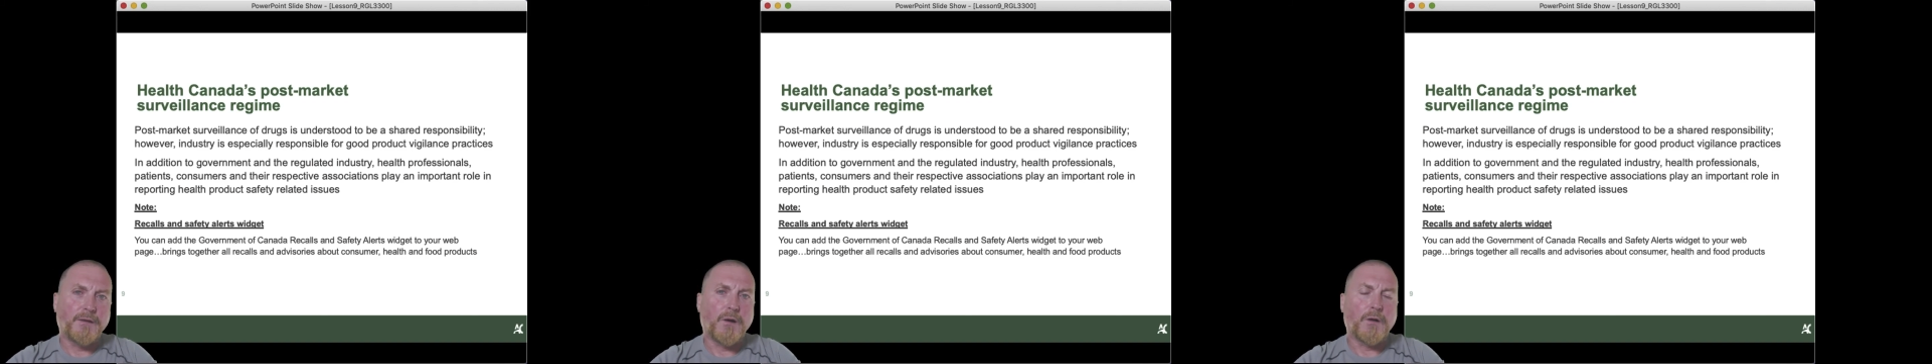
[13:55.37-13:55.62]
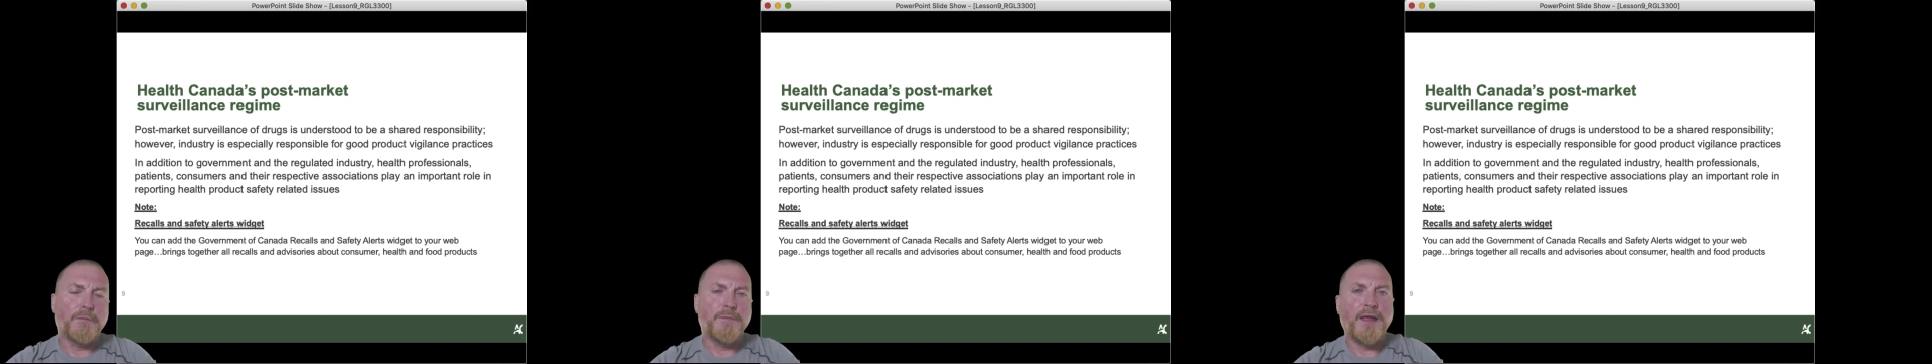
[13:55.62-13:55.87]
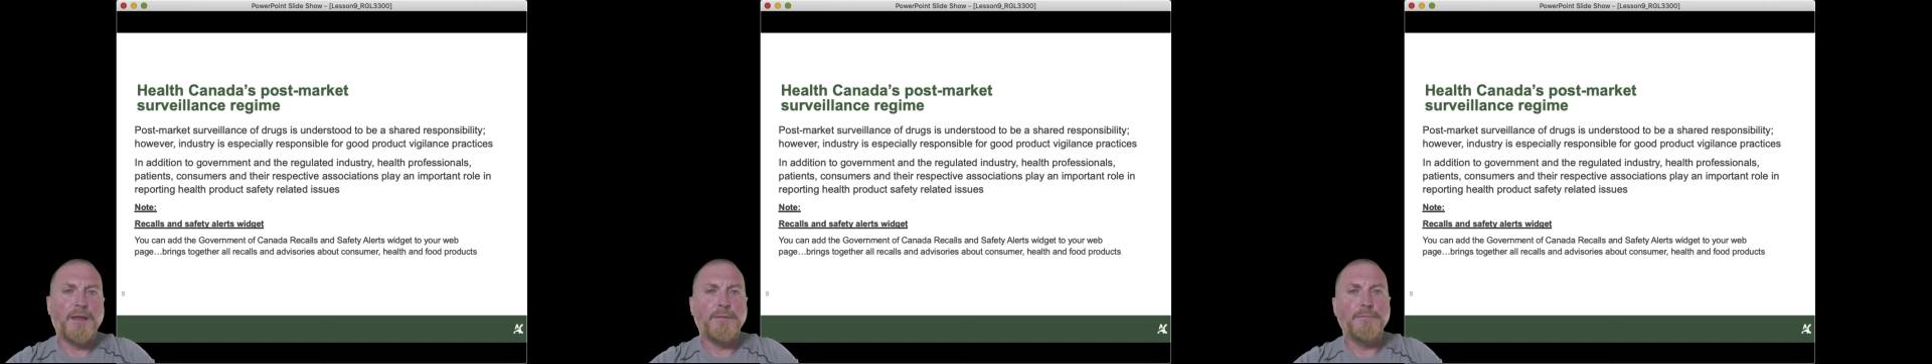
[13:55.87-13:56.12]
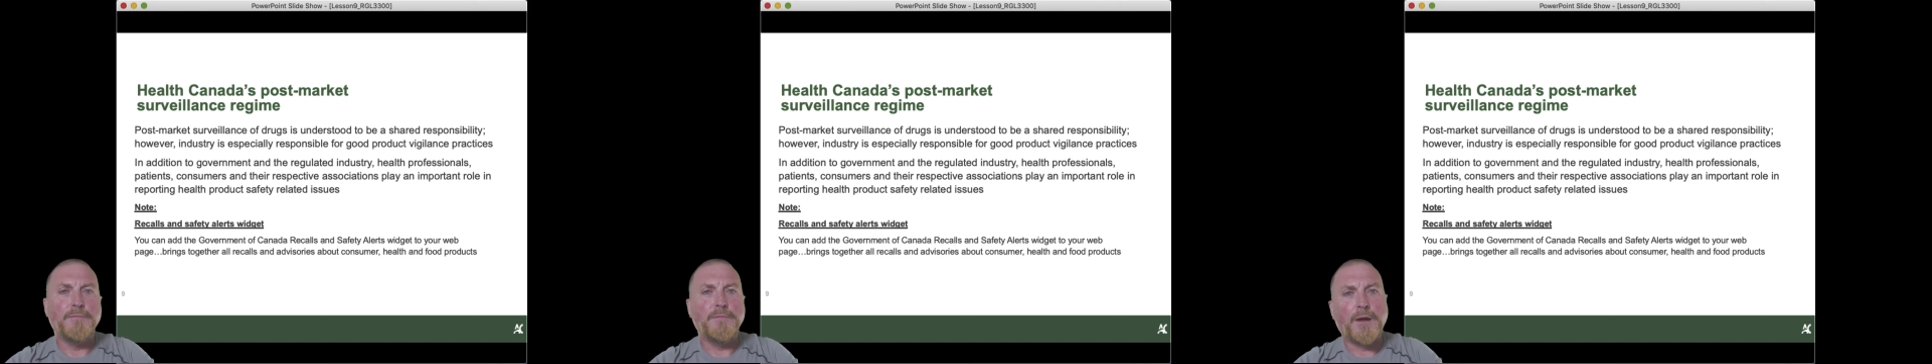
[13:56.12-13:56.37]
or may
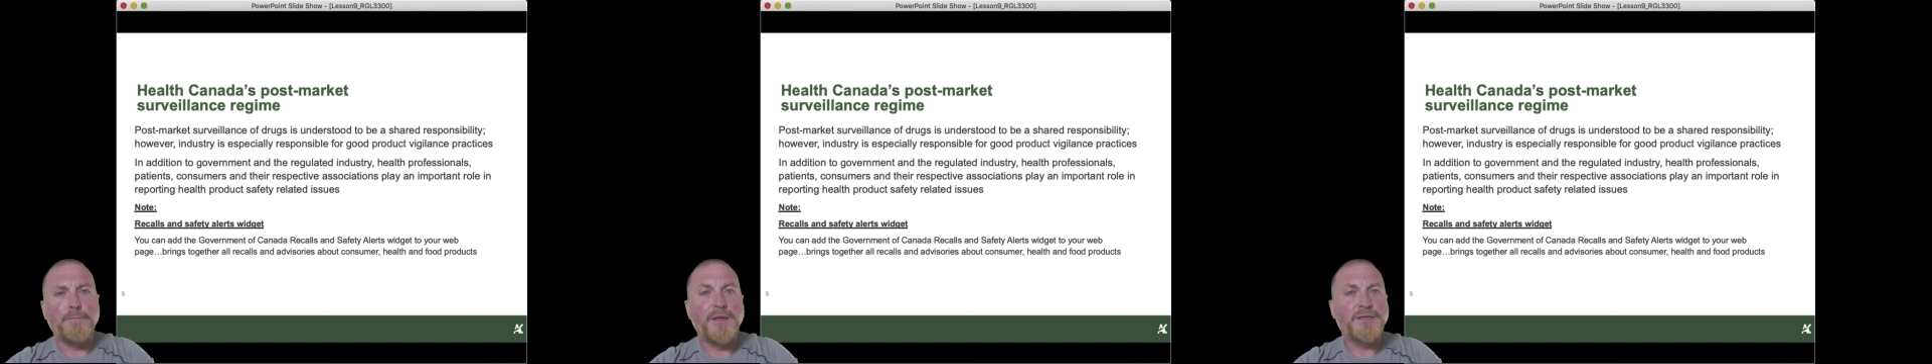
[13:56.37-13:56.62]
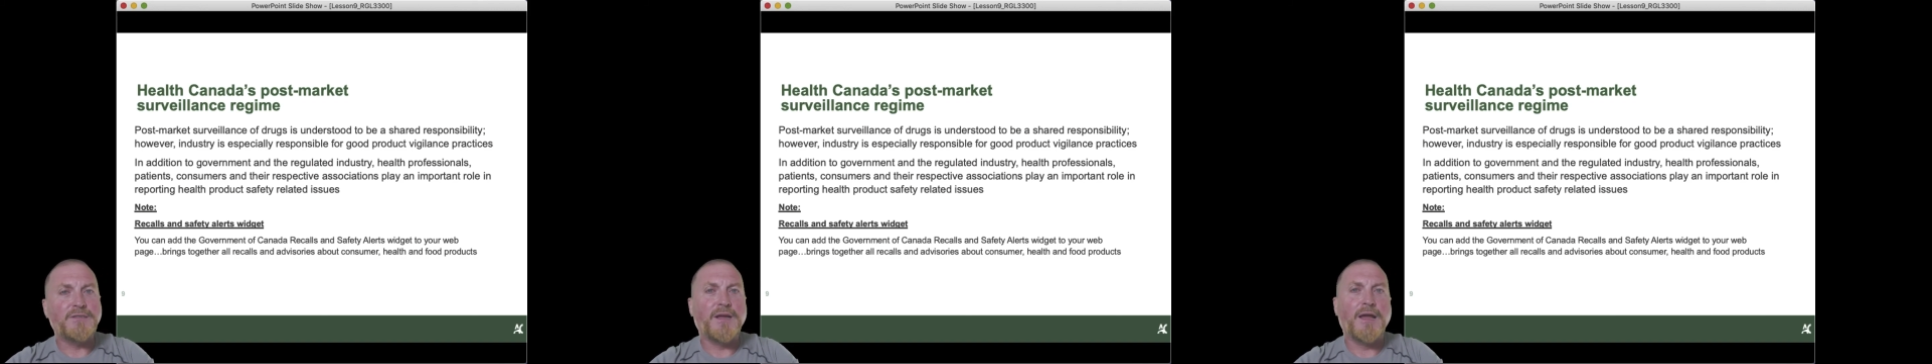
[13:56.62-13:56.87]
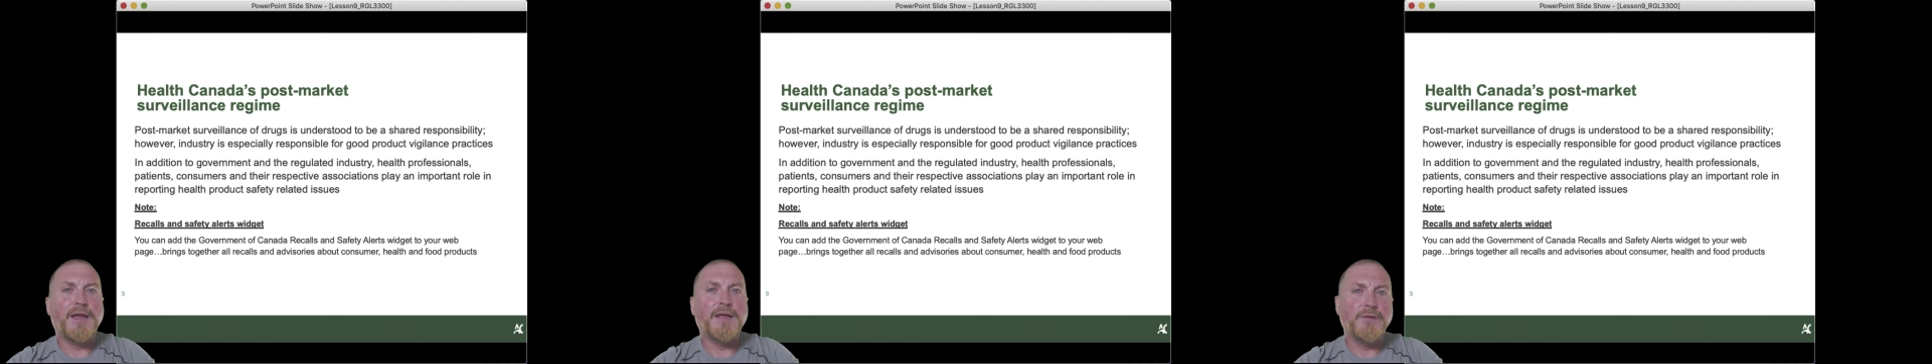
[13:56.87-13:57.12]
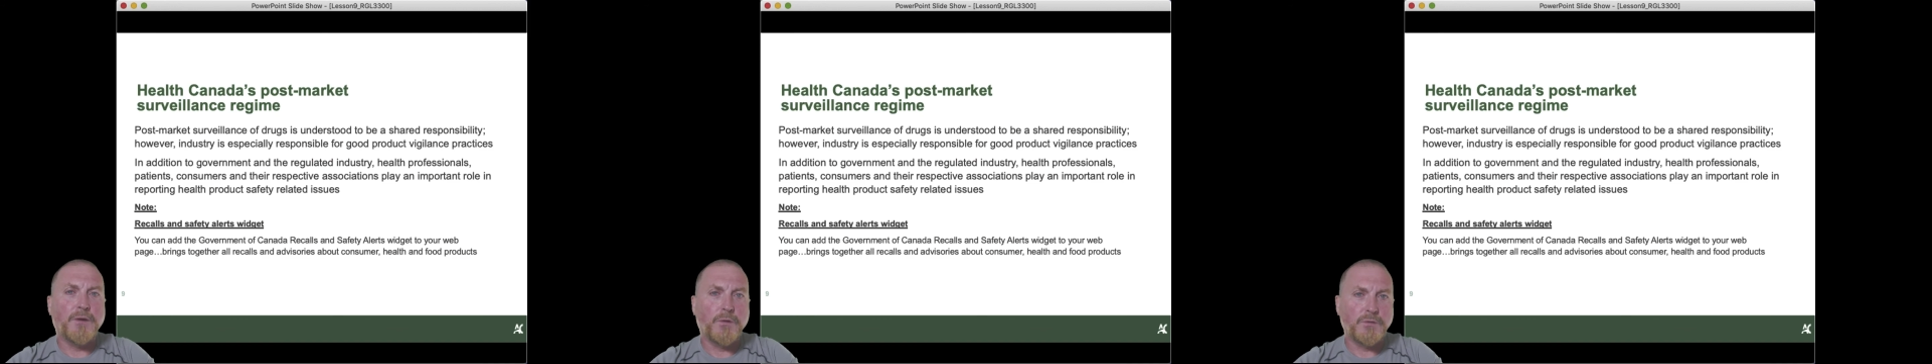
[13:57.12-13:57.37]

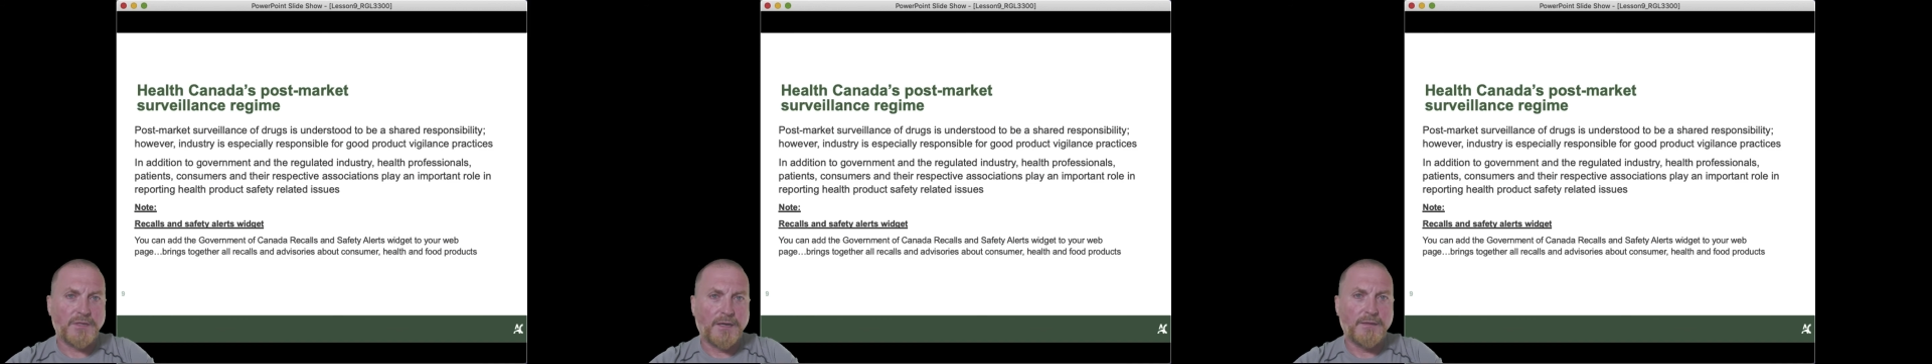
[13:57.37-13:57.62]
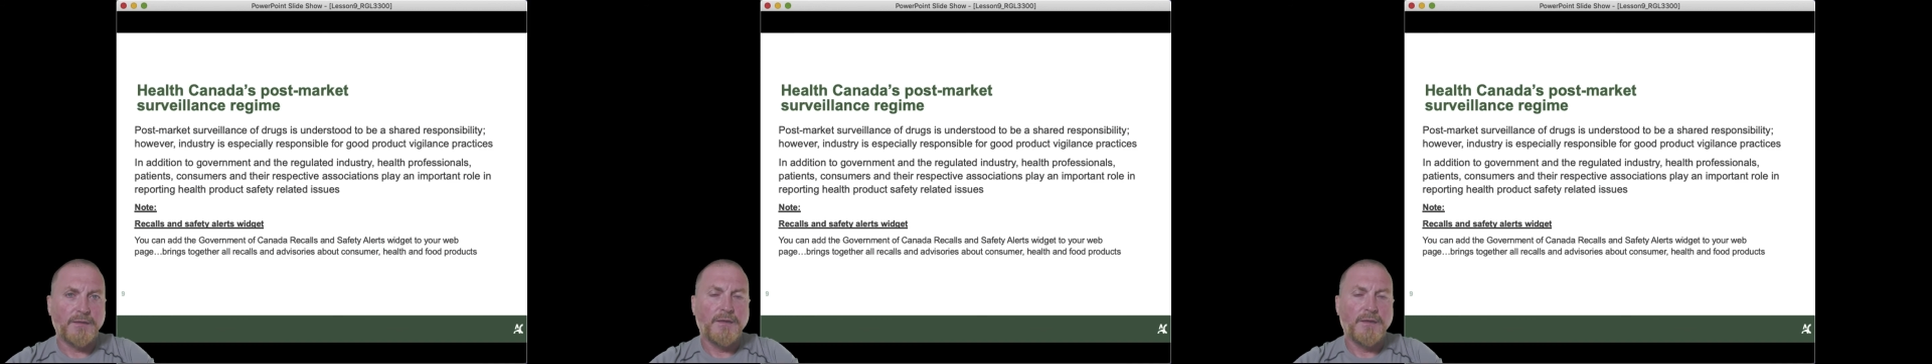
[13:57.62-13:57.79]
misdiagnose it.